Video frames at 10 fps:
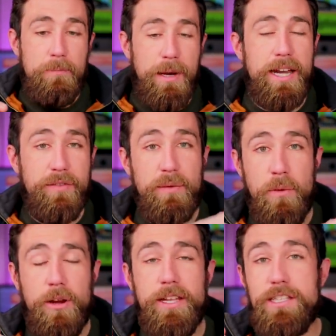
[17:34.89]
But if the
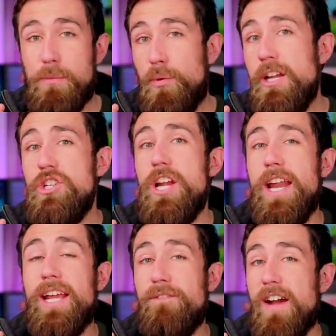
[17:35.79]
market is
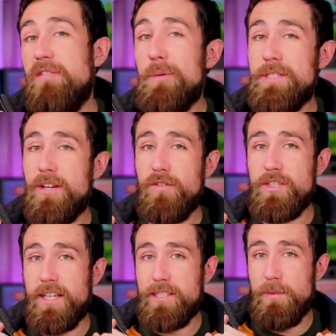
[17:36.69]
appreciating at 5% over
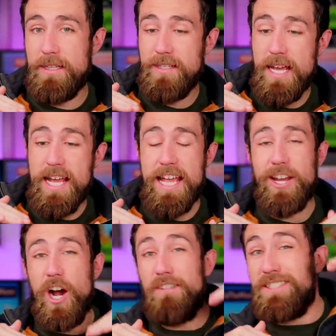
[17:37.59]
six months,
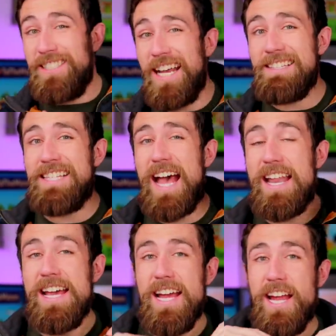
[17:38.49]
it offsets
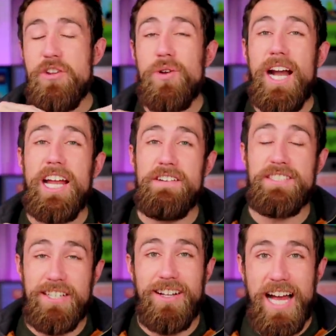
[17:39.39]
that, and you kind
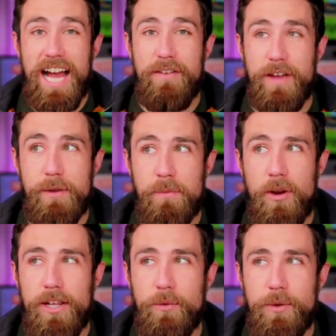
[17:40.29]
of still have a
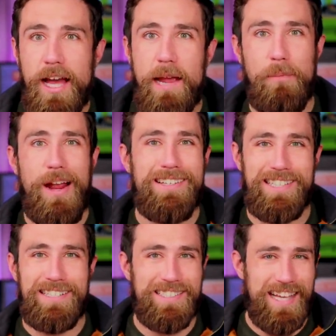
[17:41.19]
market with high
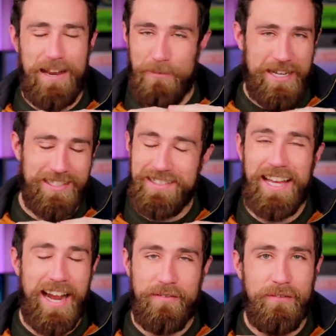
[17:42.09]
prices and prices
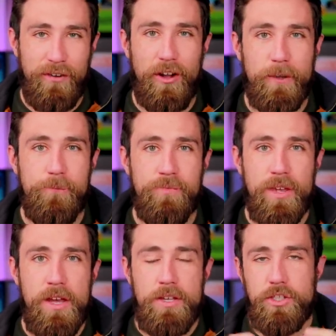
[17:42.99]
that haven't fallen.
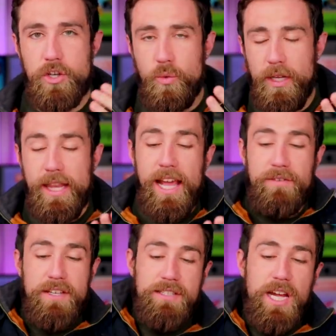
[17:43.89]
So you really
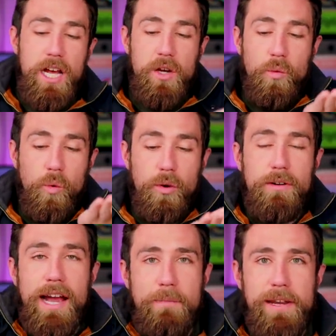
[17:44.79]
have this tug of
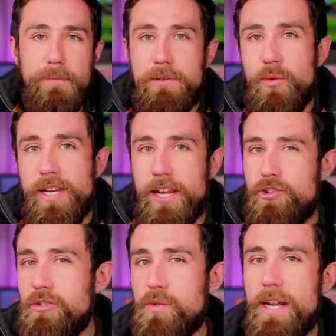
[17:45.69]
war happening between
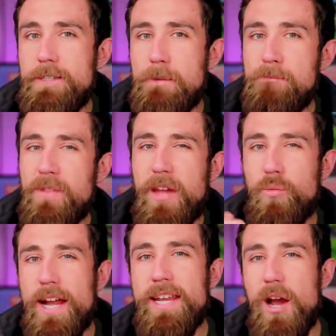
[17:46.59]
interest rates.
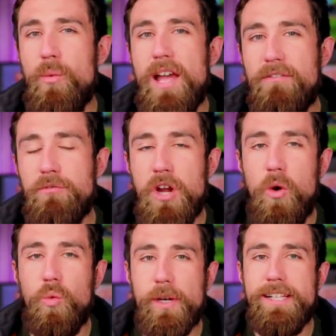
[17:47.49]
And right now, we have
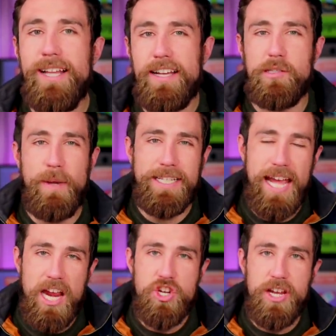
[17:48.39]
no real
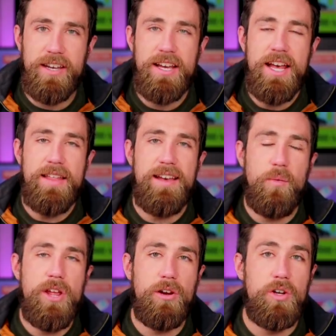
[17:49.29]
expectation
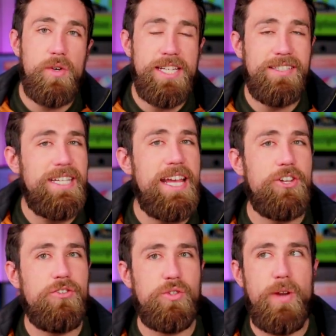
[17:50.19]
that we are going to see
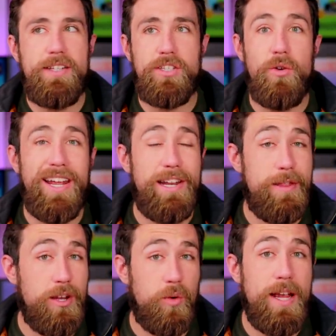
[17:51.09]
interest rates go to
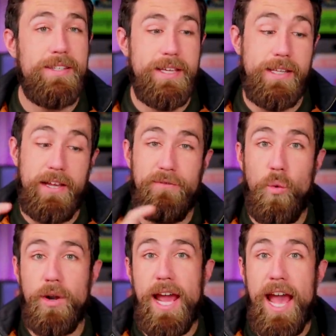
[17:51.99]
anything crazy like
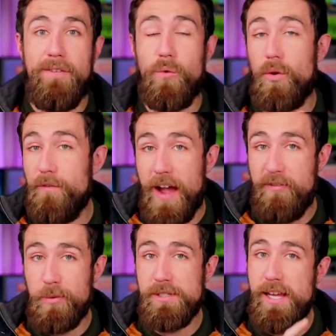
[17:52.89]
4.5 or
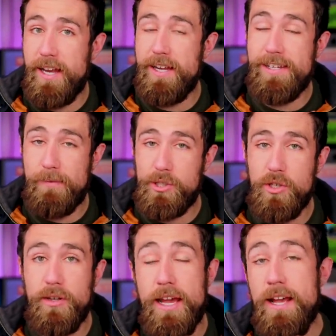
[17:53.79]
5% anytime
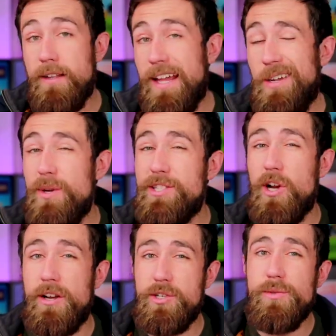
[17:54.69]
soon, like we
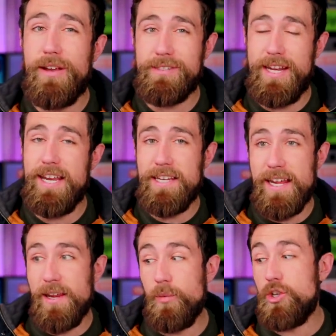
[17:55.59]
saw in
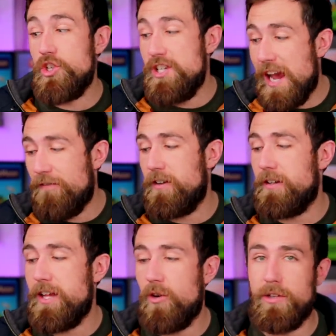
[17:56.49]
2018, which
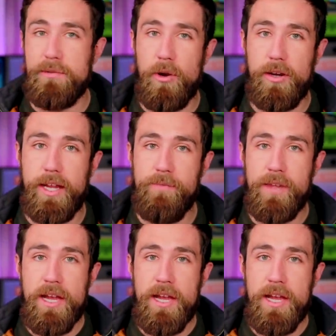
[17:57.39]
definitely hurt the market.